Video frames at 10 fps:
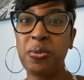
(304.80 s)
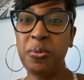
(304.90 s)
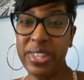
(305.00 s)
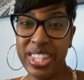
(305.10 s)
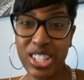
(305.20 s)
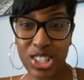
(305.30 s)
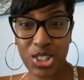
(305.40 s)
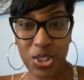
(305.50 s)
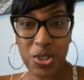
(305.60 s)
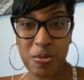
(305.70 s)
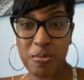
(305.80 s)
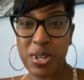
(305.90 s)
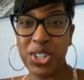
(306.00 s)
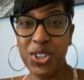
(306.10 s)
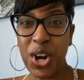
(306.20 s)
with this troop,
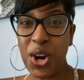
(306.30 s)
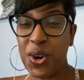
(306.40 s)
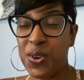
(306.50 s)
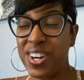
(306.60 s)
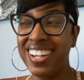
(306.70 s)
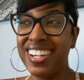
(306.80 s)
you know,